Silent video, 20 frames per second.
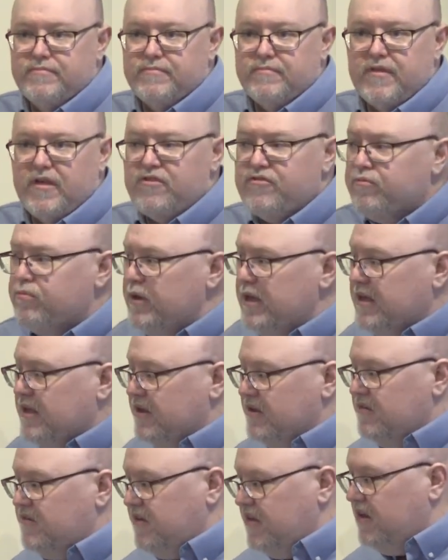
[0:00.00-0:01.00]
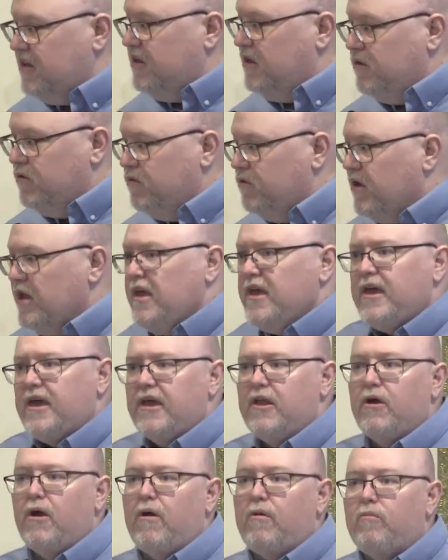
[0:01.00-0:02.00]
as we continue
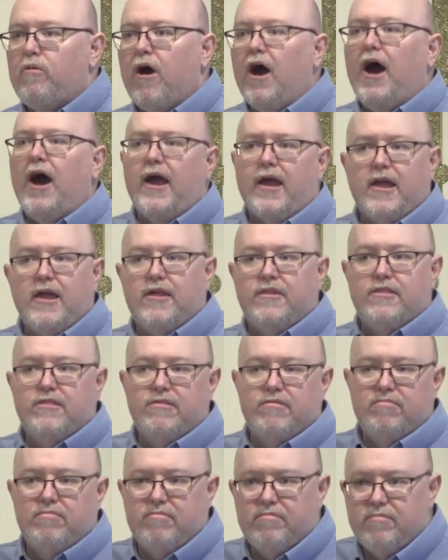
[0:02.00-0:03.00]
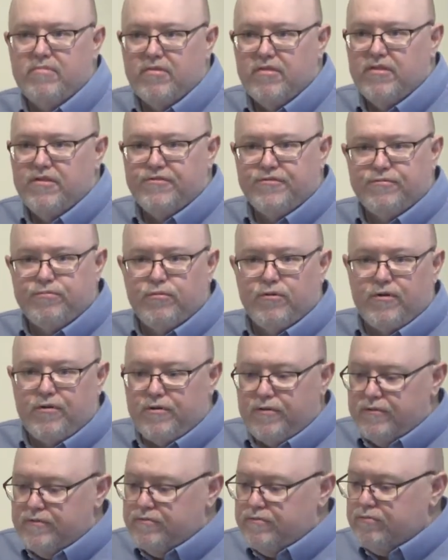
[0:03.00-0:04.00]
in our walk in this
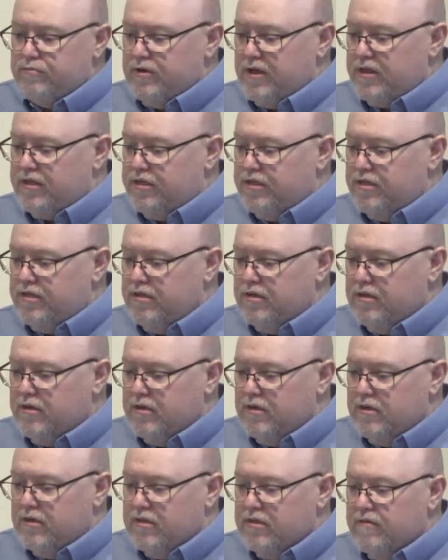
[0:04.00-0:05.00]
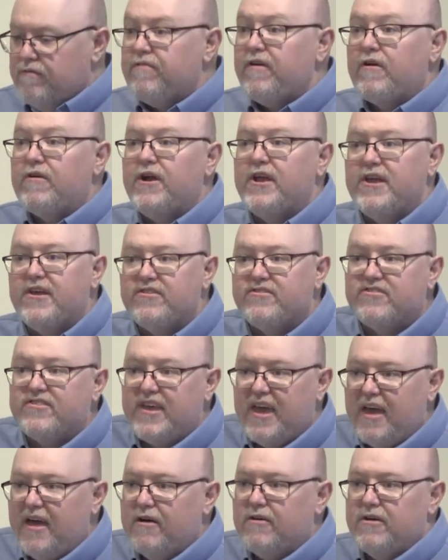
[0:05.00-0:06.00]
world with the various
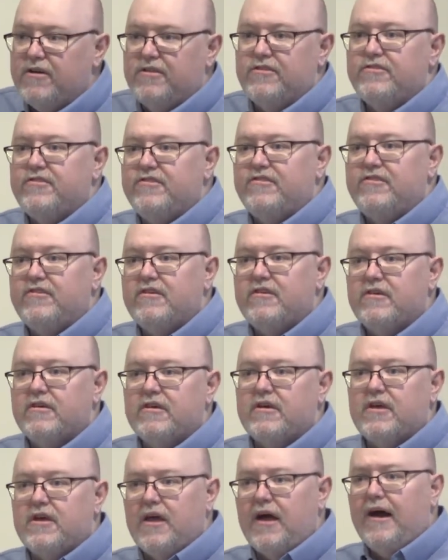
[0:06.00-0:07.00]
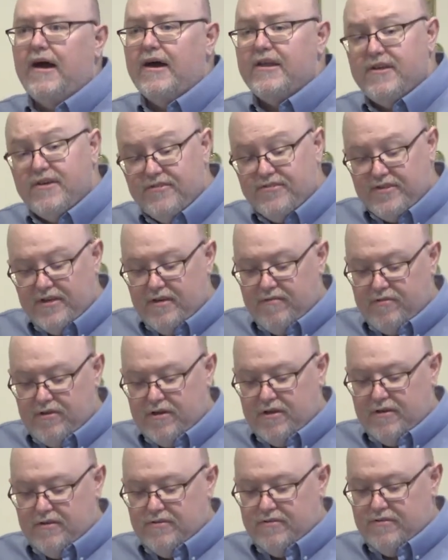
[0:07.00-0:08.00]
talents God has given
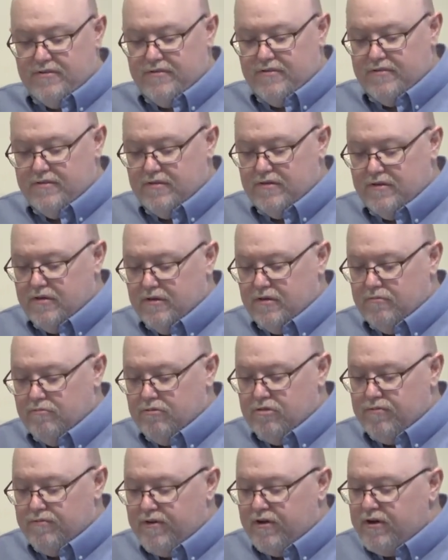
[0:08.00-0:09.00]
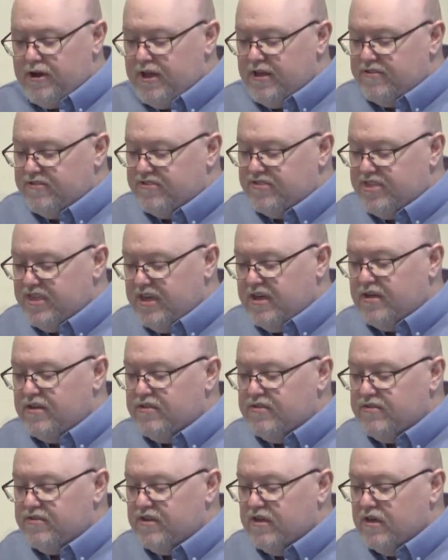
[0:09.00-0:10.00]
us, with the various
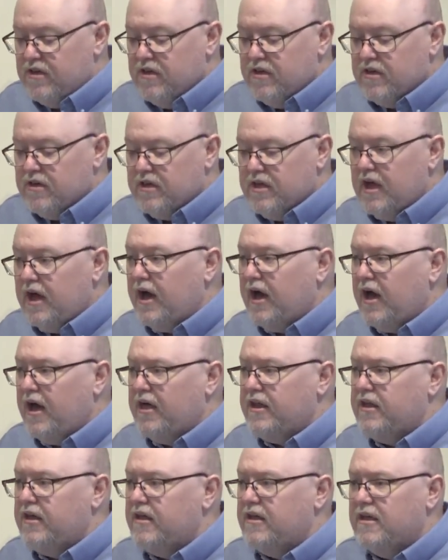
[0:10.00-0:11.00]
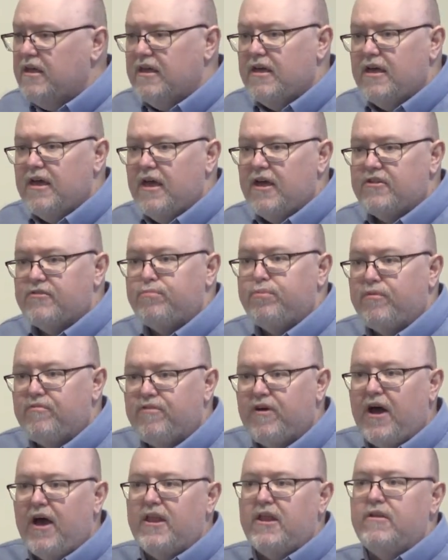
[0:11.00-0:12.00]
things God has
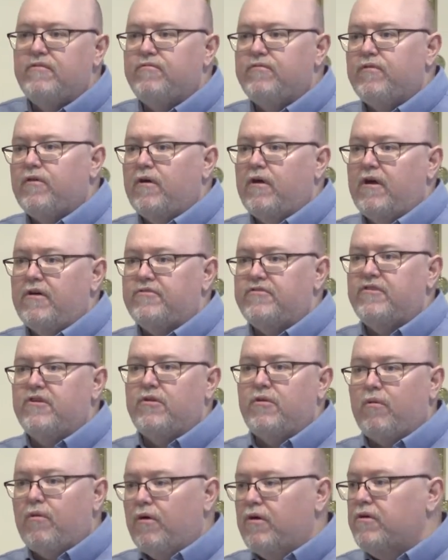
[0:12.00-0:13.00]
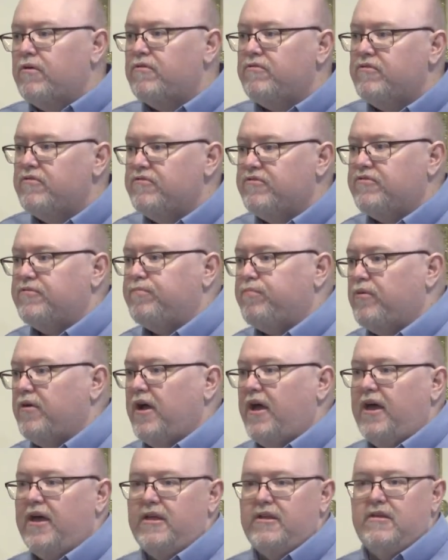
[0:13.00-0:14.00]
provided for us in order to
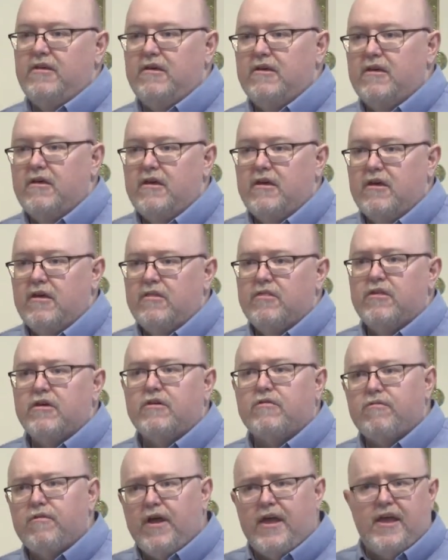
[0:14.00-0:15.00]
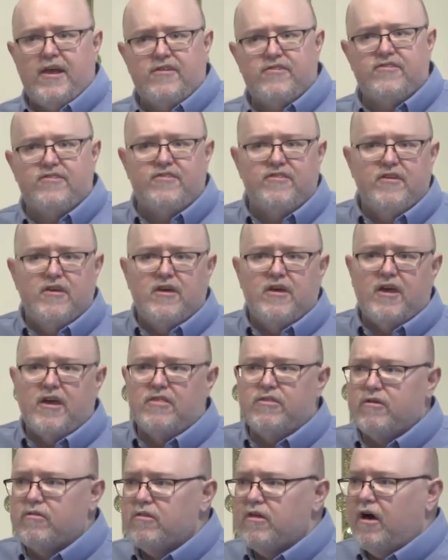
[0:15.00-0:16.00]
spread the grace and
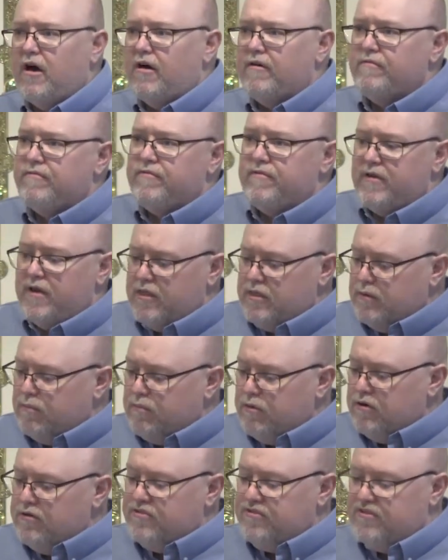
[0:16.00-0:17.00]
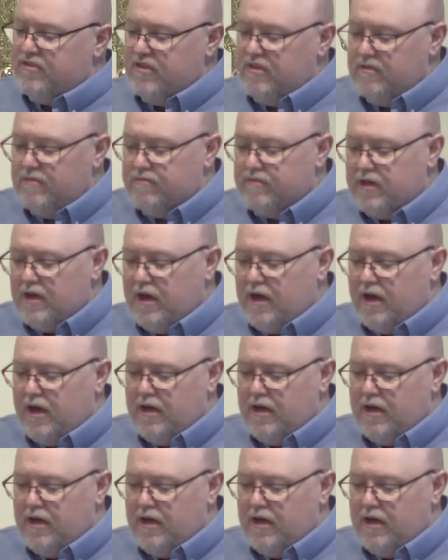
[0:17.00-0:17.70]
the love and the mercy of God,